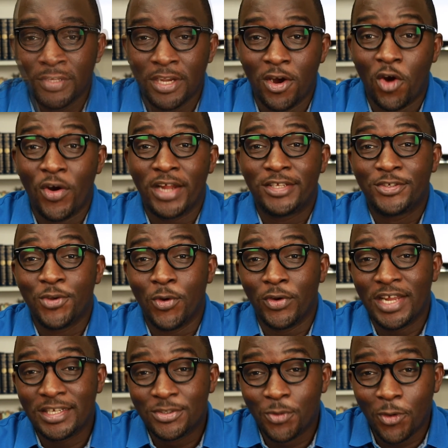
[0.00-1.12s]
All right, so
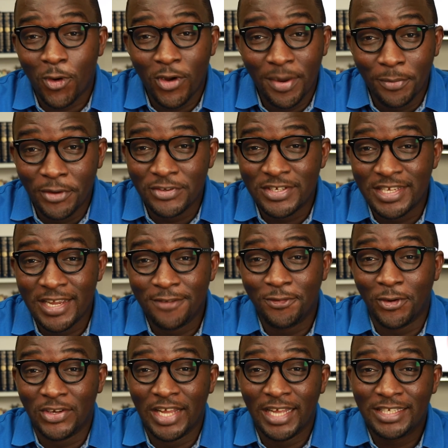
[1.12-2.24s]
that's all I'm going to say
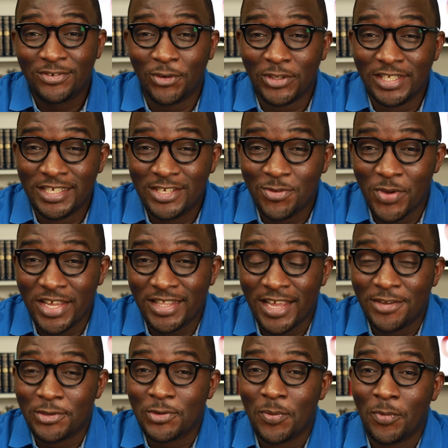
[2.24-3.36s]
for this week.
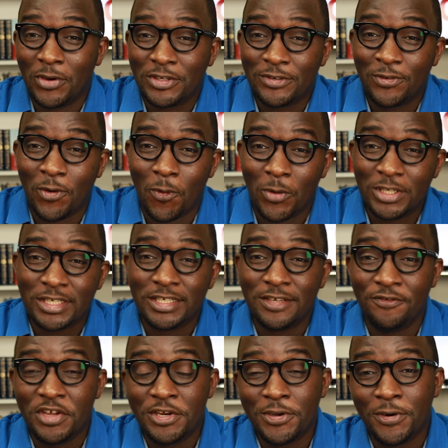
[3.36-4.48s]
Thank you so much for watching the
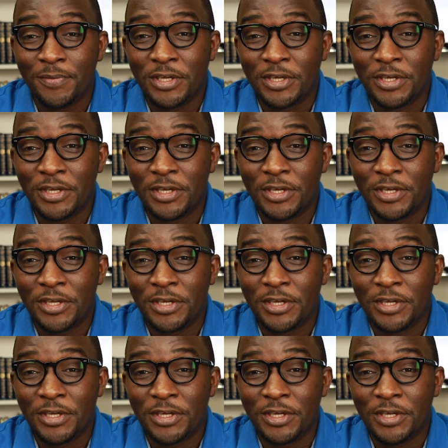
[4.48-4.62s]
video.